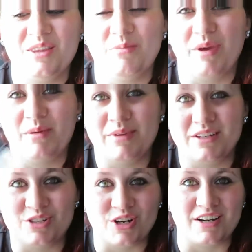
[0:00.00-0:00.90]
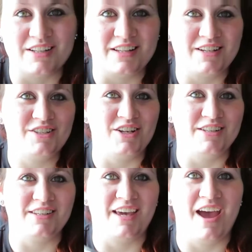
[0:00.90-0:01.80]
The baby is trying to
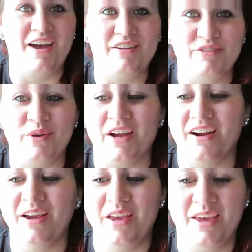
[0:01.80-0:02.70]
chase the cat, if you hear